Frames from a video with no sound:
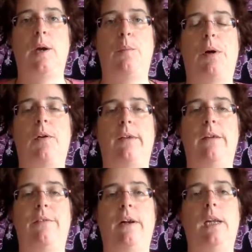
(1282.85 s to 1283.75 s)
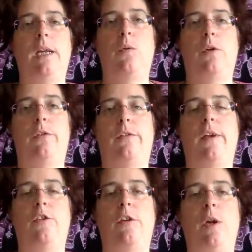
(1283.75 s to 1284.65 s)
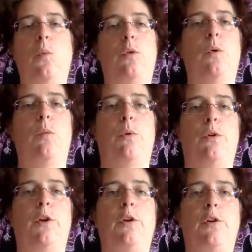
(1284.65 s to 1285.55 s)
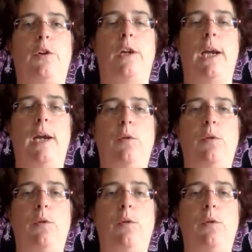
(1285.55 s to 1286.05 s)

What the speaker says: because I felt that it was a session that was more important to do today,